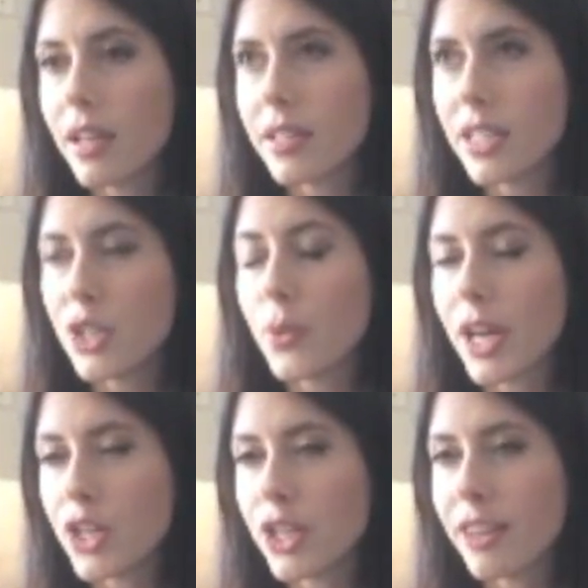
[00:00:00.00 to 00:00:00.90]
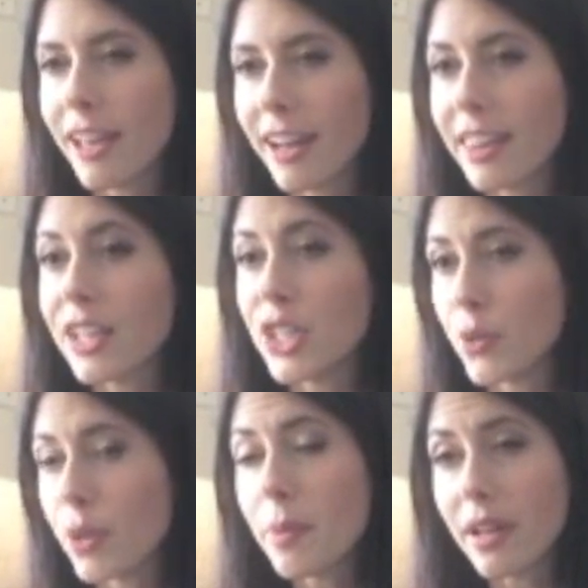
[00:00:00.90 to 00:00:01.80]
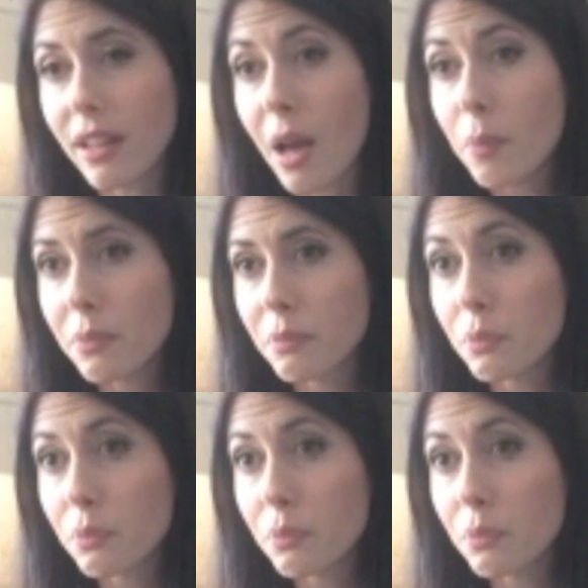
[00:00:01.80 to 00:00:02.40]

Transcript: a situation that I think she would have been a lot